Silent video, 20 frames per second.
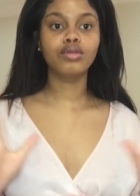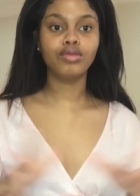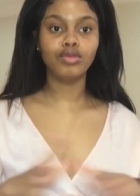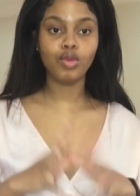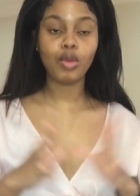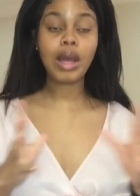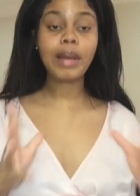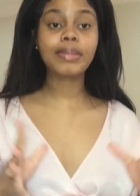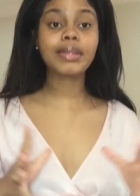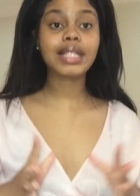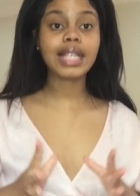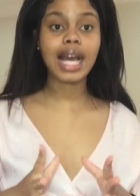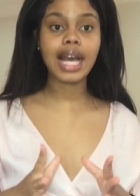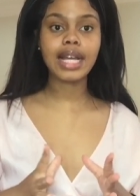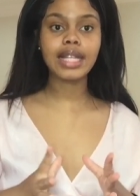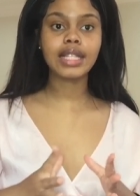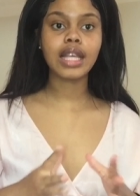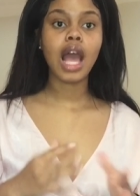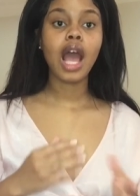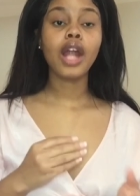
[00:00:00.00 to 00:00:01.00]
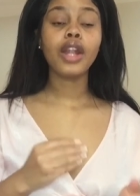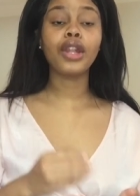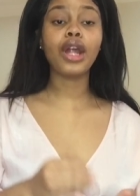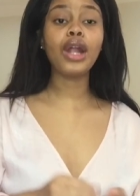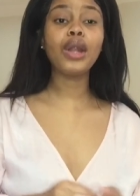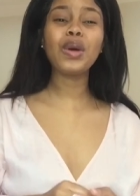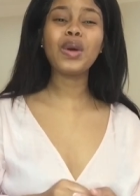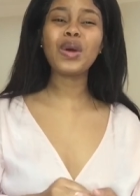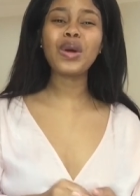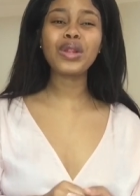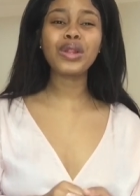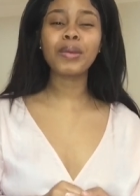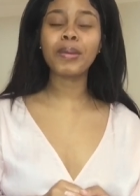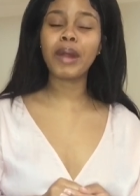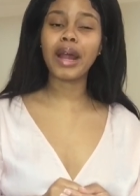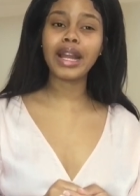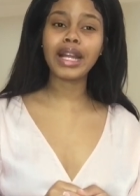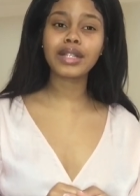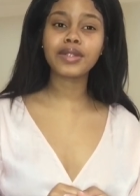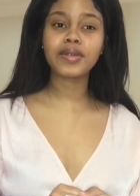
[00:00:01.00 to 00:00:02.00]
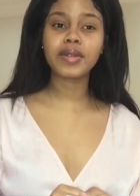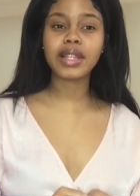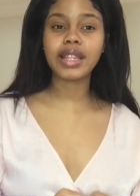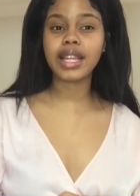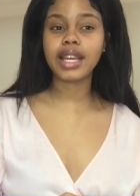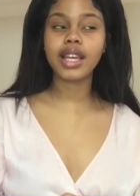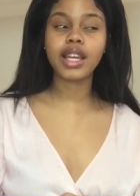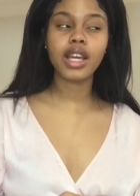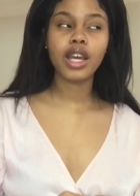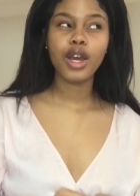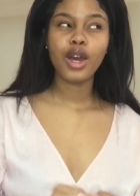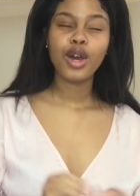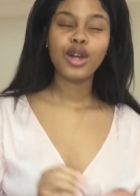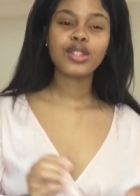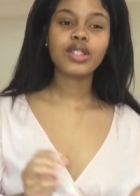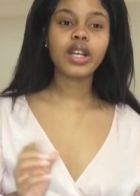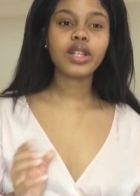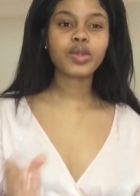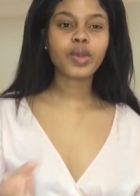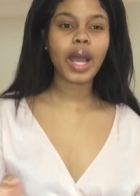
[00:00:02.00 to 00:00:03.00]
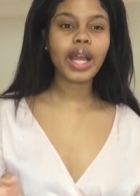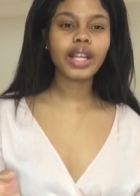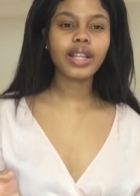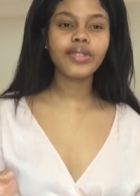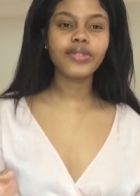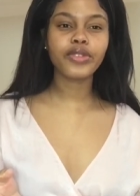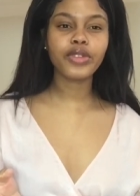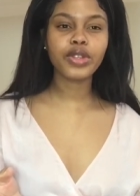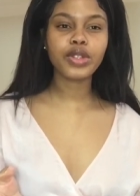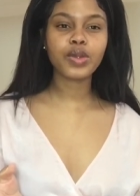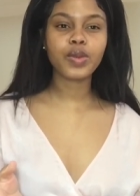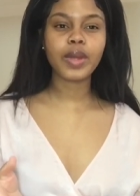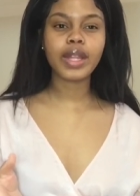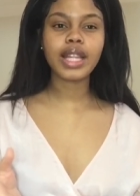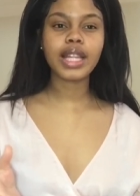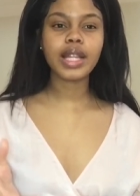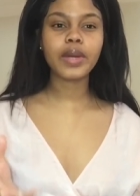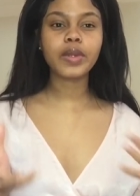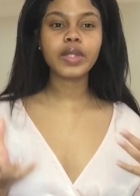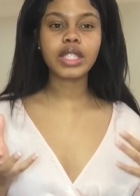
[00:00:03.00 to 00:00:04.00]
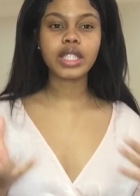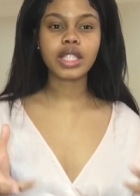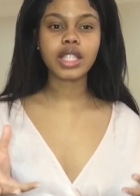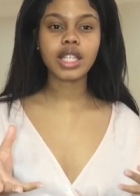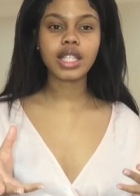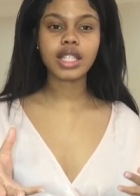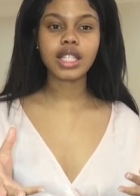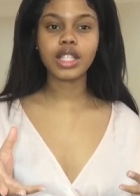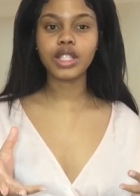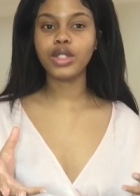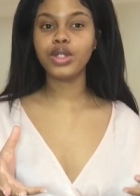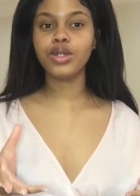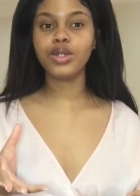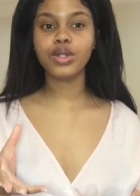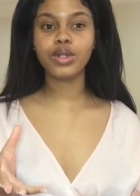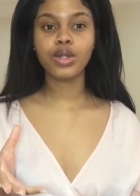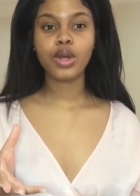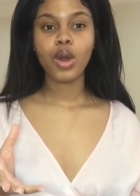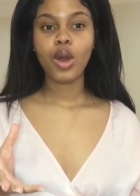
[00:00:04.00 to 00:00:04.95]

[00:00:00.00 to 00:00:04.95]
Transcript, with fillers: website. Not all the products were there, so I was quite confused whether they were discontinued